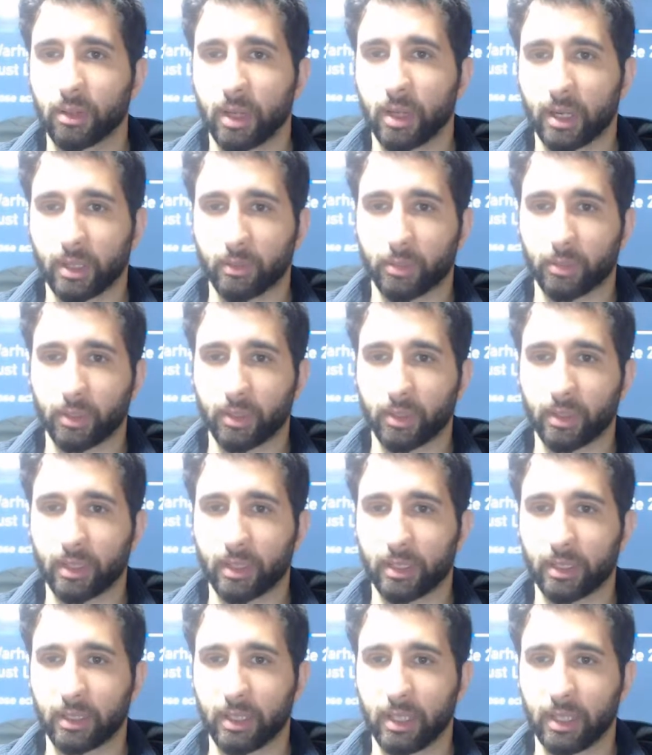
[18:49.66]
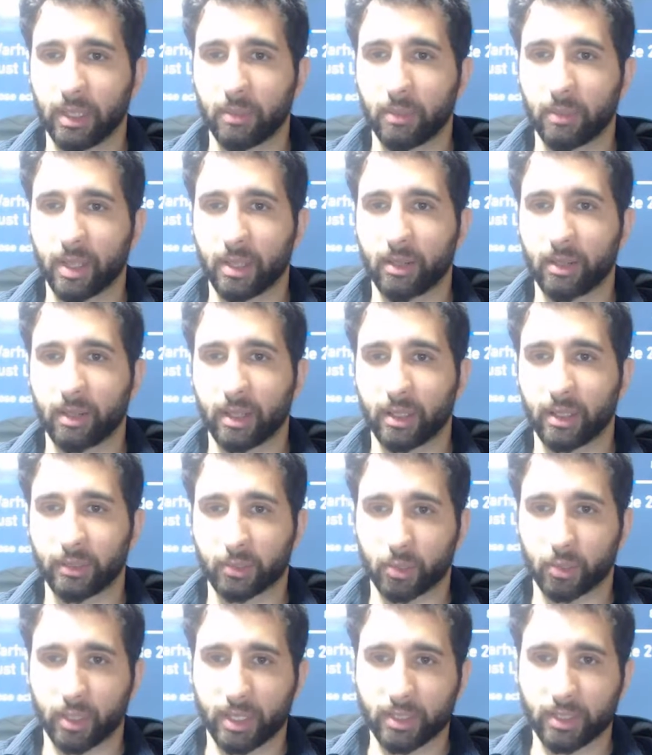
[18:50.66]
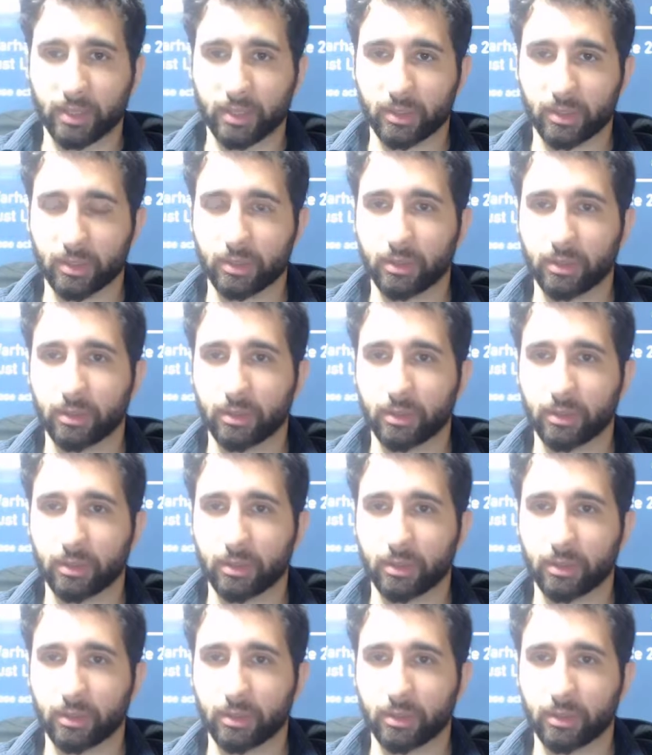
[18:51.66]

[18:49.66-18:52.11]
I can put an email address.